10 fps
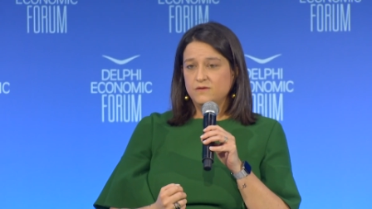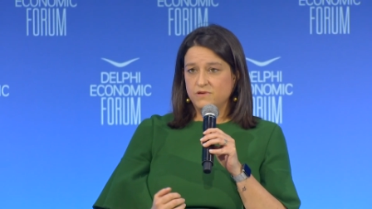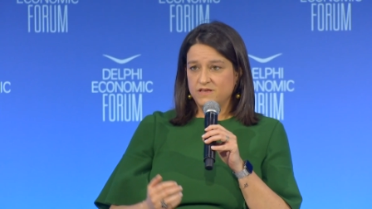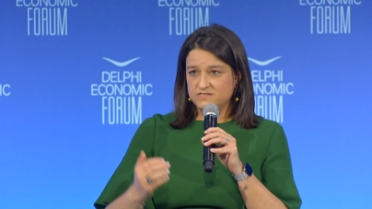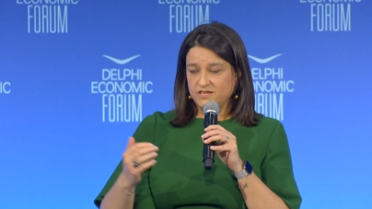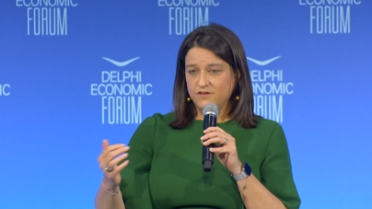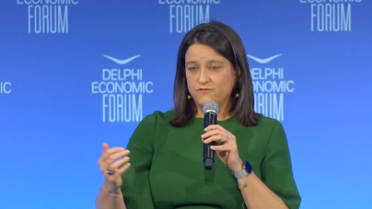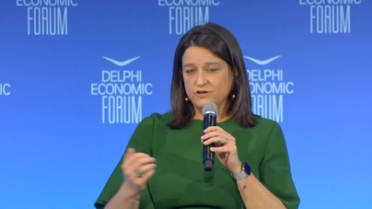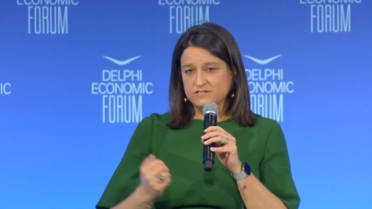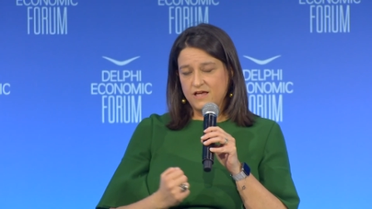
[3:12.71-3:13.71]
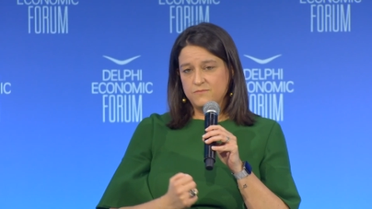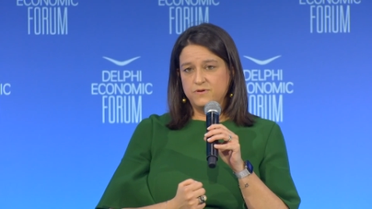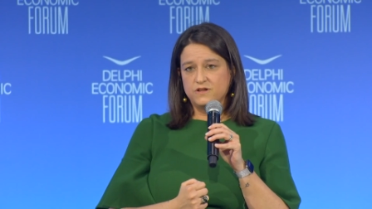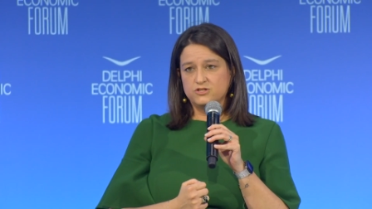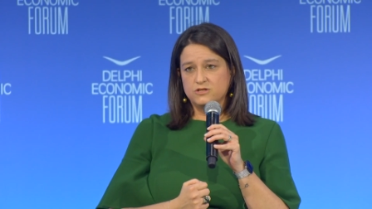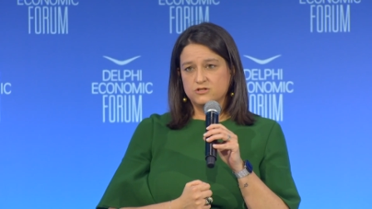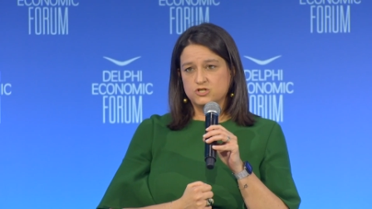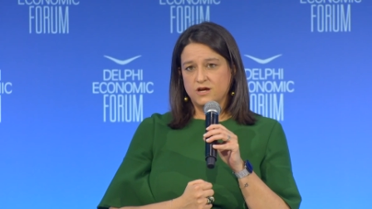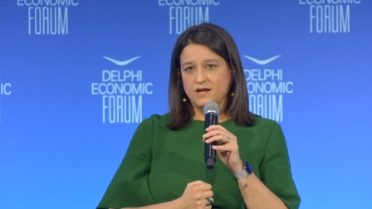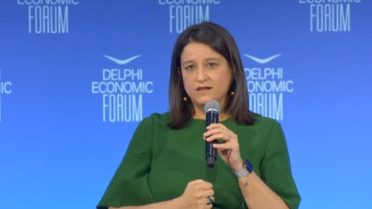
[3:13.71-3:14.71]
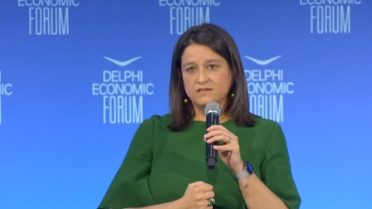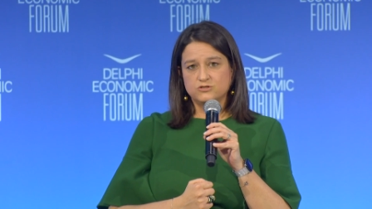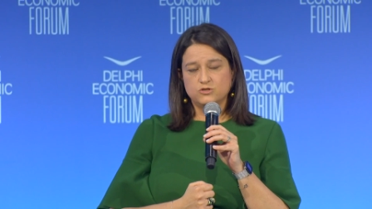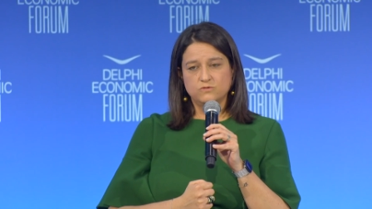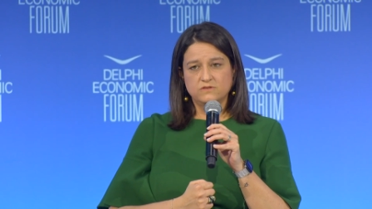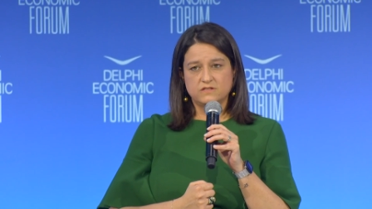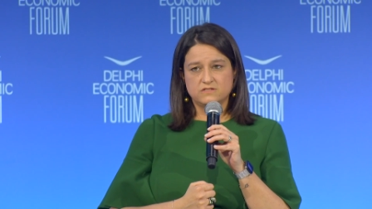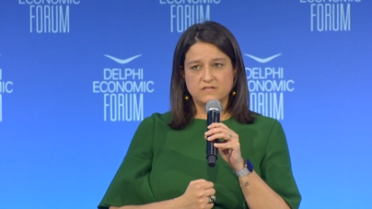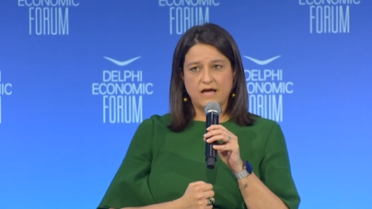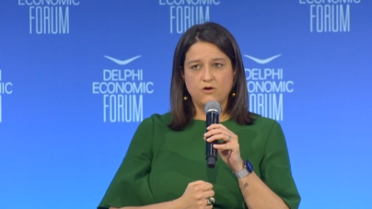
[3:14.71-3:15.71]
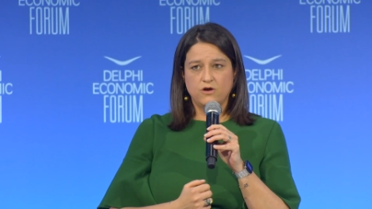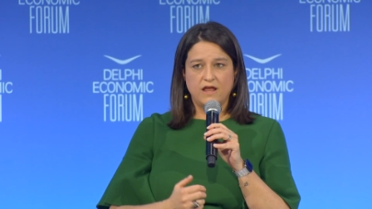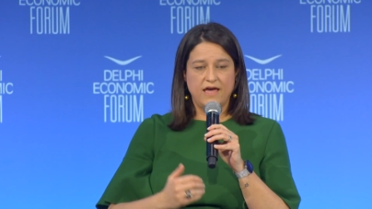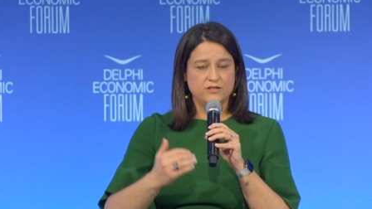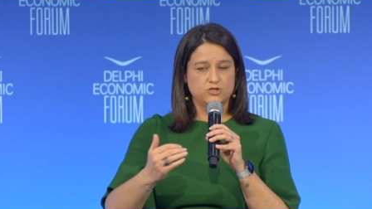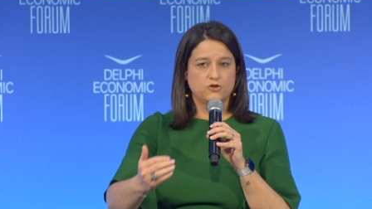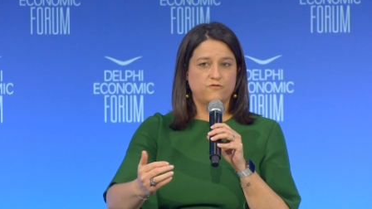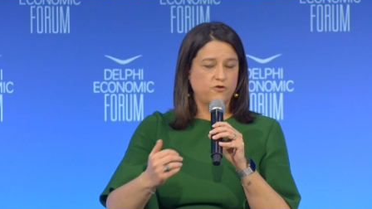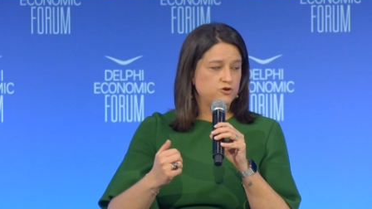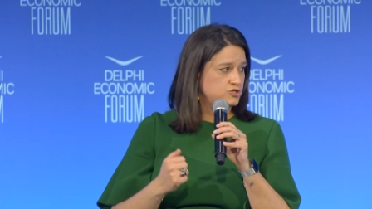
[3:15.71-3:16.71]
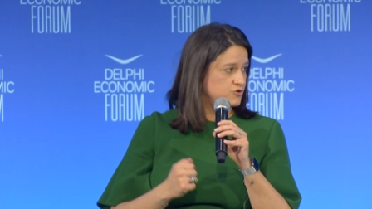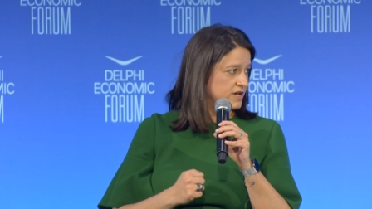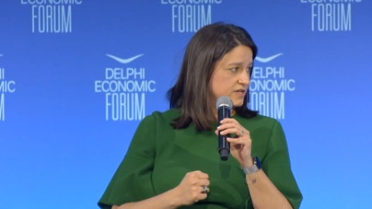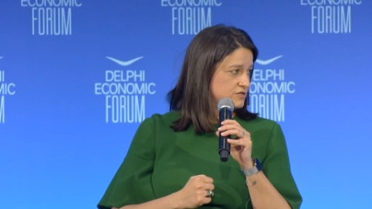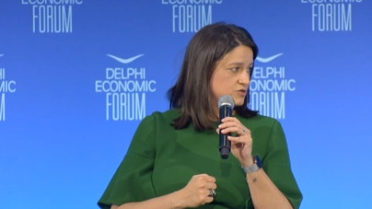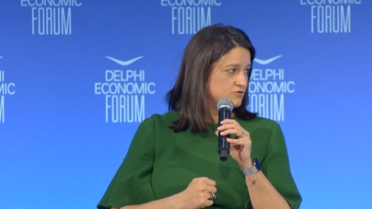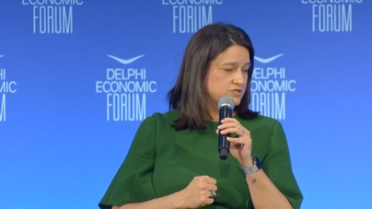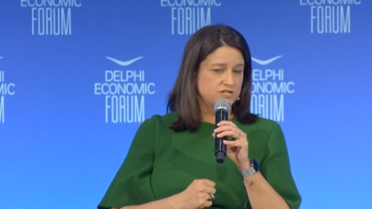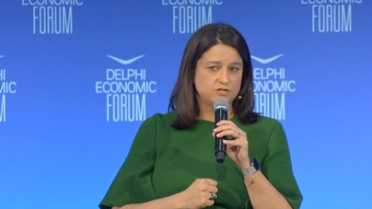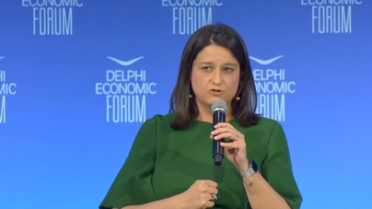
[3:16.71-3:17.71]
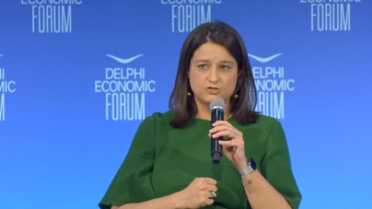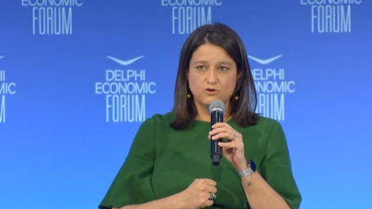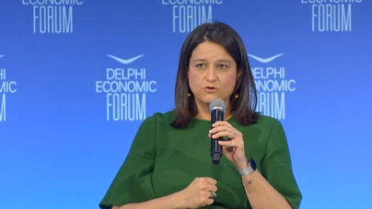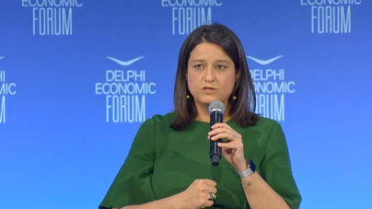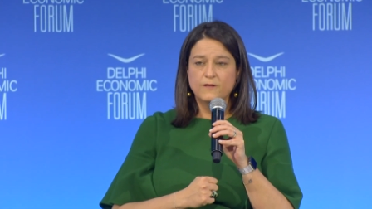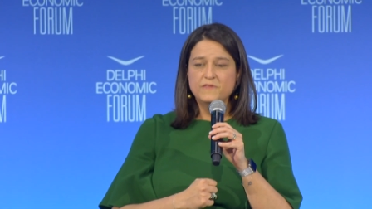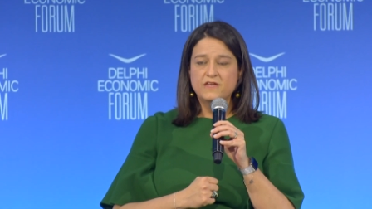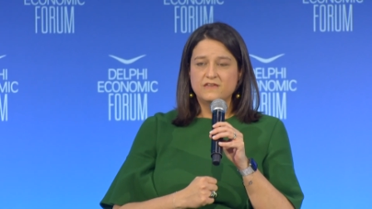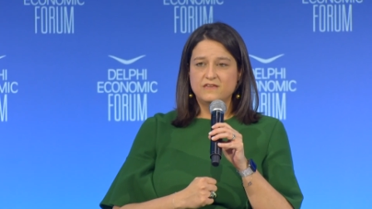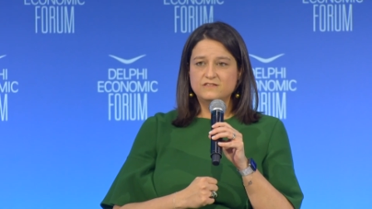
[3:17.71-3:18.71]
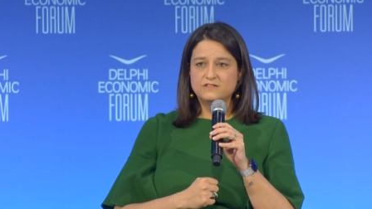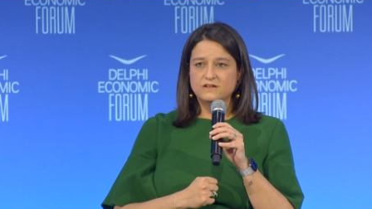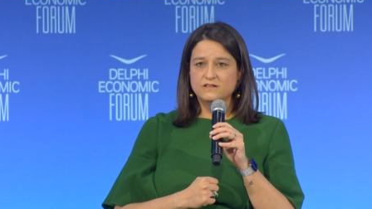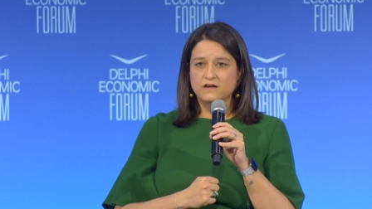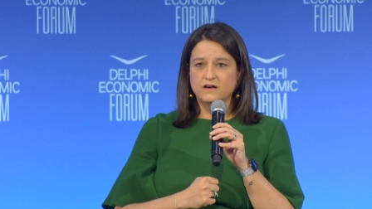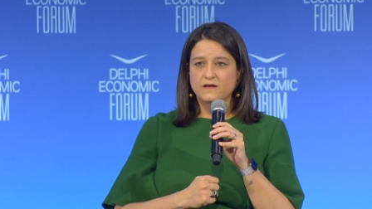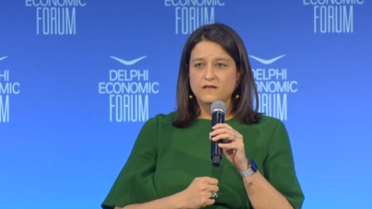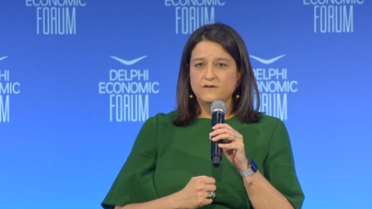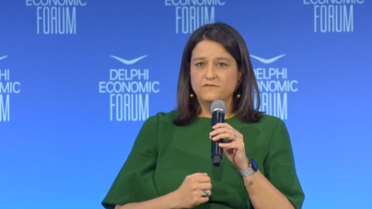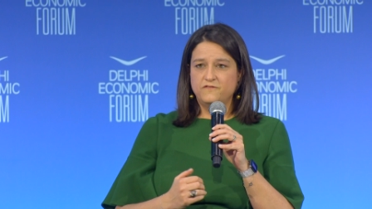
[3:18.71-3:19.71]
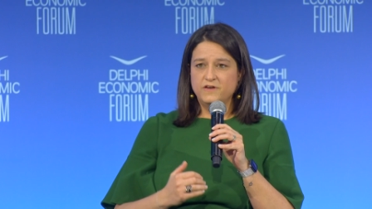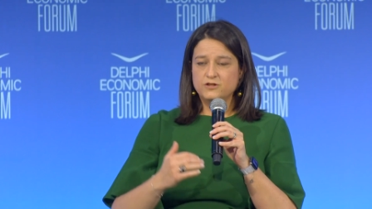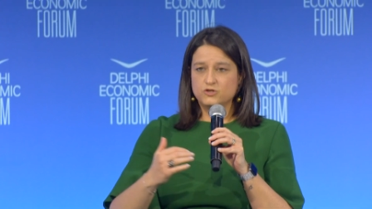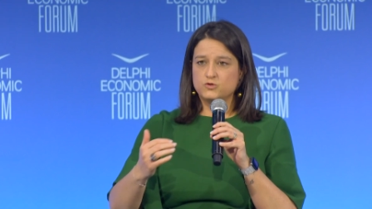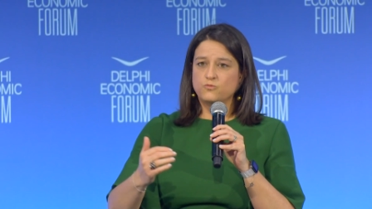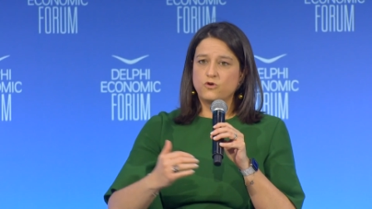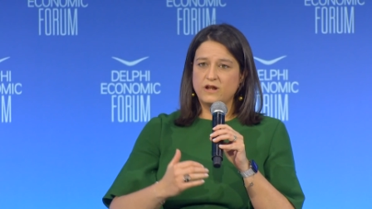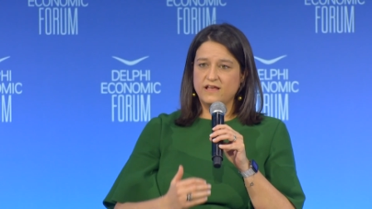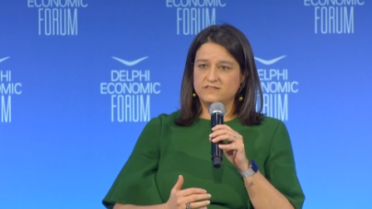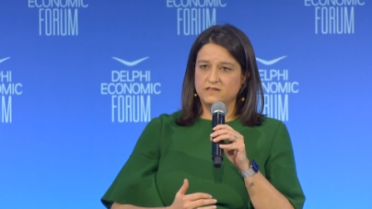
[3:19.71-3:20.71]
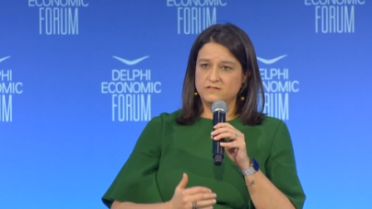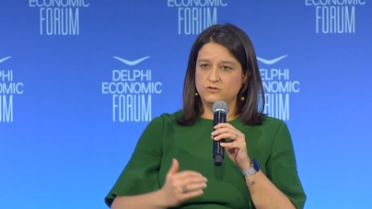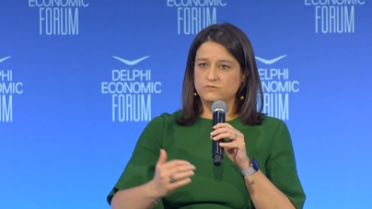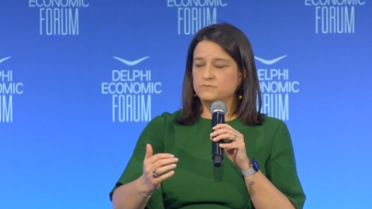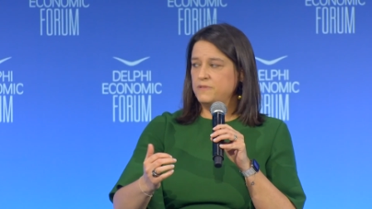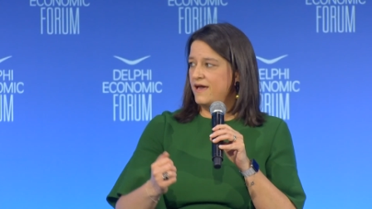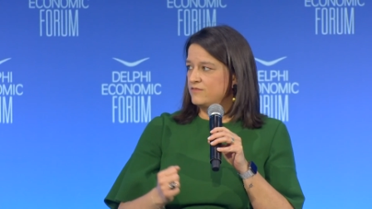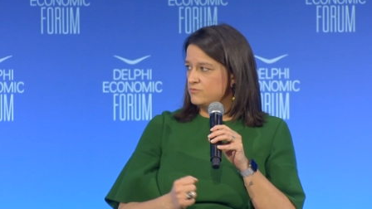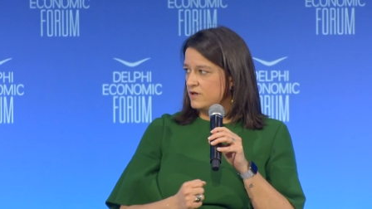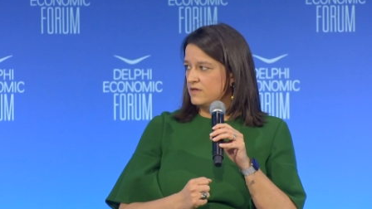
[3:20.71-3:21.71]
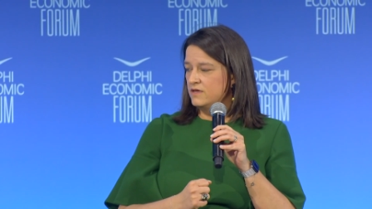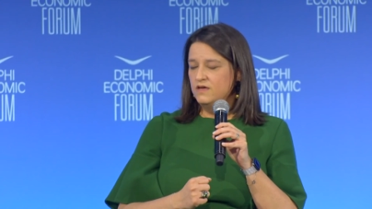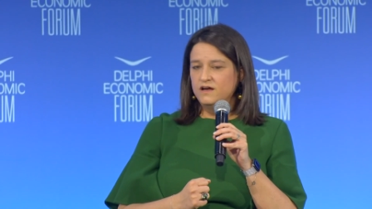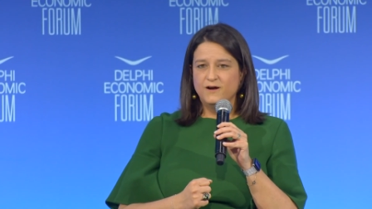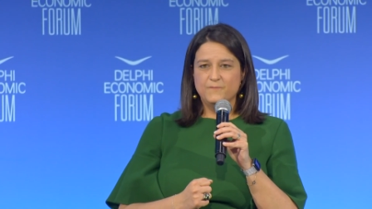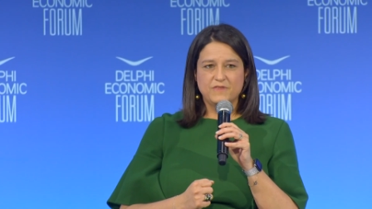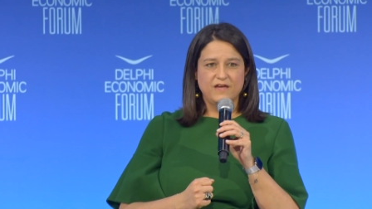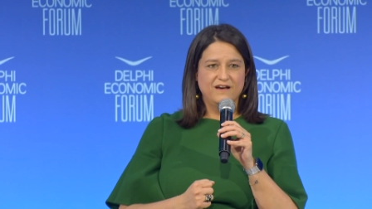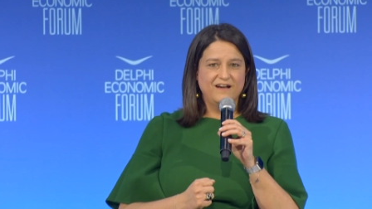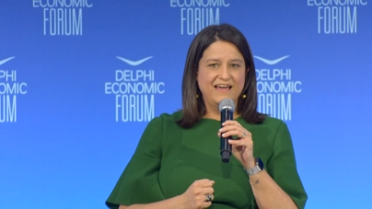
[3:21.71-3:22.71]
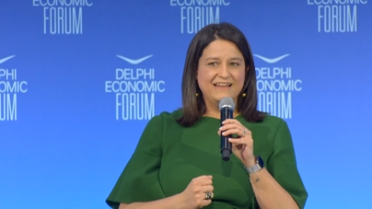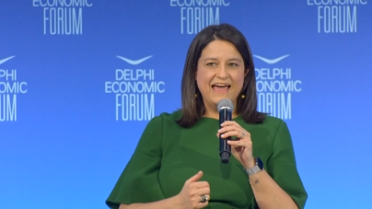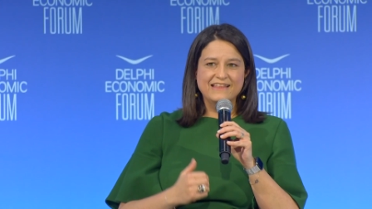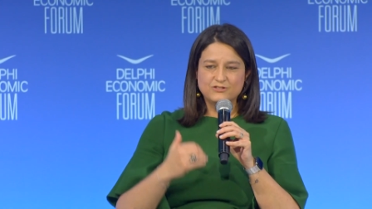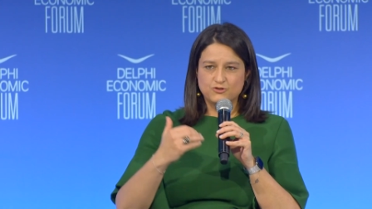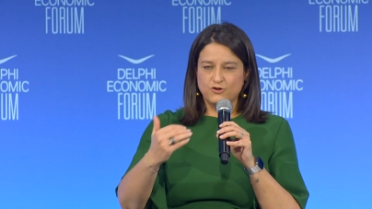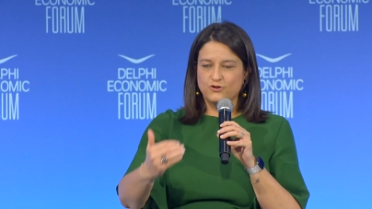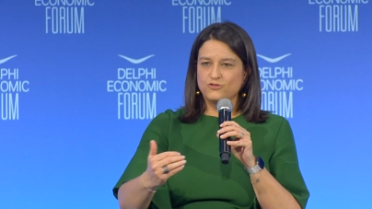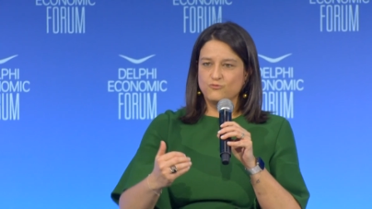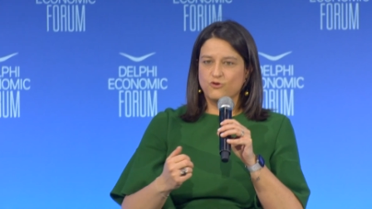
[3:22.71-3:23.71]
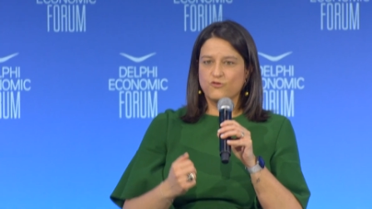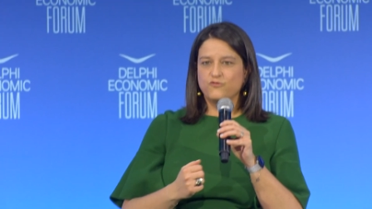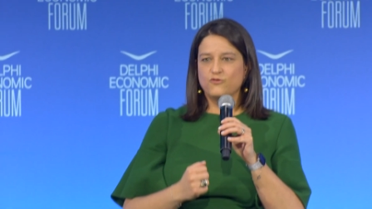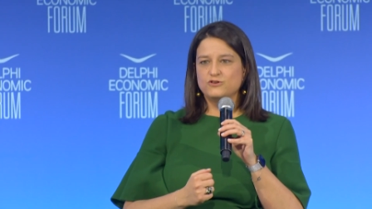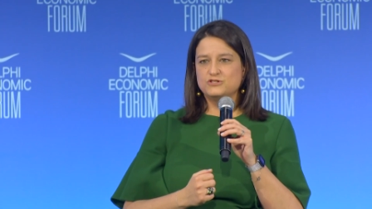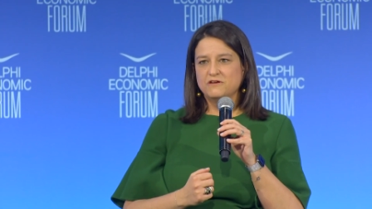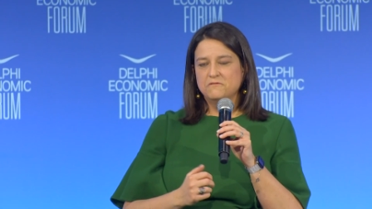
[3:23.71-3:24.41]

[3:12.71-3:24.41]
Because take, for example, a, a child, a student that's now gonna enter first grade, so six years old, he's gonna finish more or less his student pathway um, uh, and enter the workforce